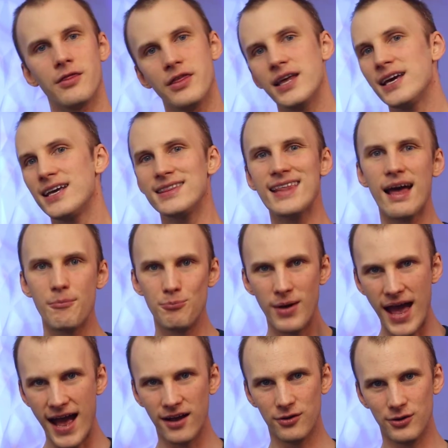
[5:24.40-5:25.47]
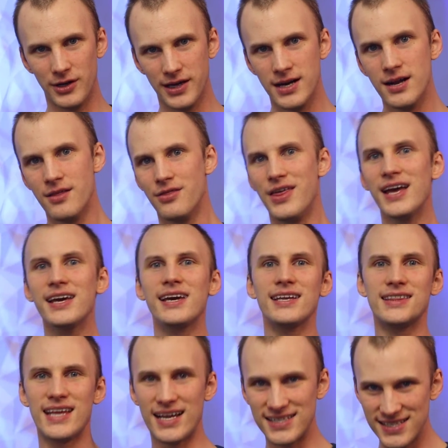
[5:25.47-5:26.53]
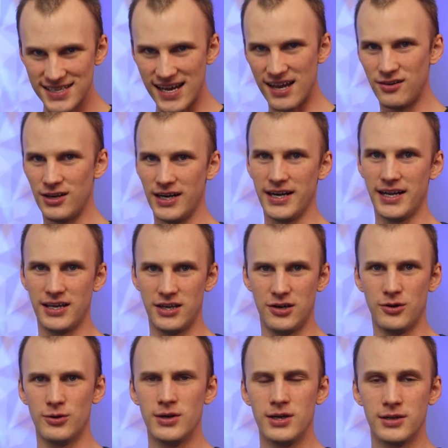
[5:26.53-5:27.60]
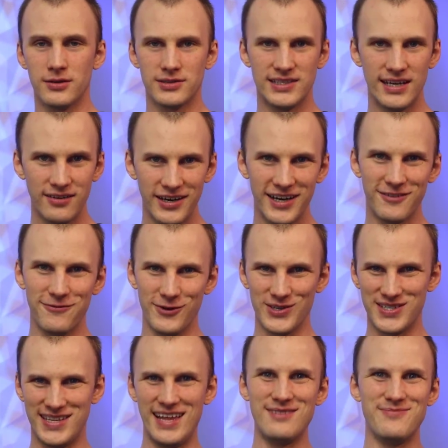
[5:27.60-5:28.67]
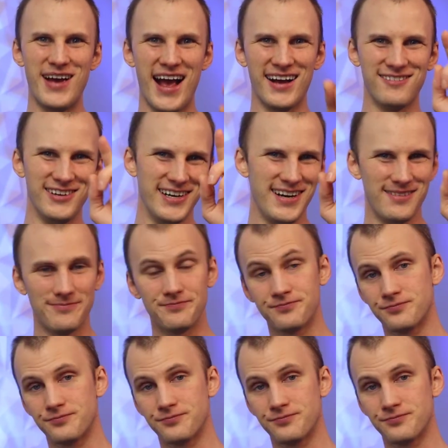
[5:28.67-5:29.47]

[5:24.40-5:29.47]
Then get that backlight, then get that set lighting, you know, set lighting first, then backlighting.